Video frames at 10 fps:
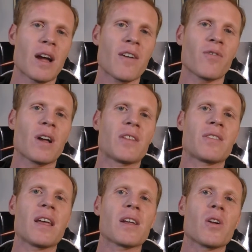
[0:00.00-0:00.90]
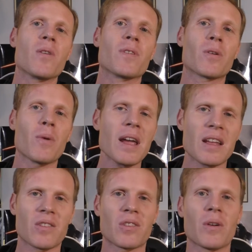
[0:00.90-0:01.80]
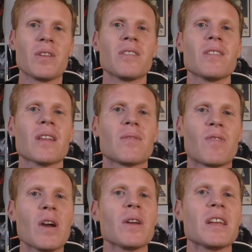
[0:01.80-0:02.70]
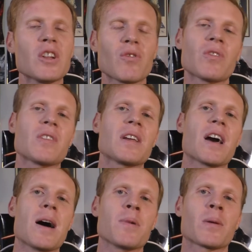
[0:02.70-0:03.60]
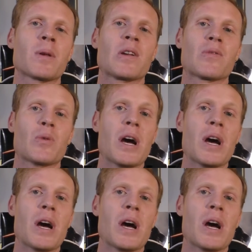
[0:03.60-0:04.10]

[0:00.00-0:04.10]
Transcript: Aphra has taken over the reins. So this is a very interesting comic because we're